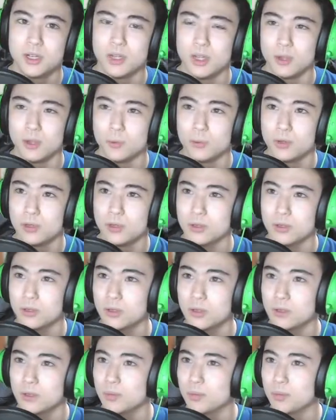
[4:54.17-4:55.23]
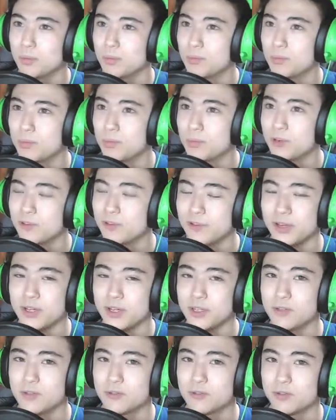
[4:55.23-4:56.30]
it will prevent
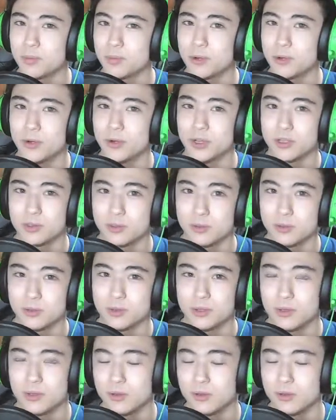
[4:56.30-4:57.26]
you from going through,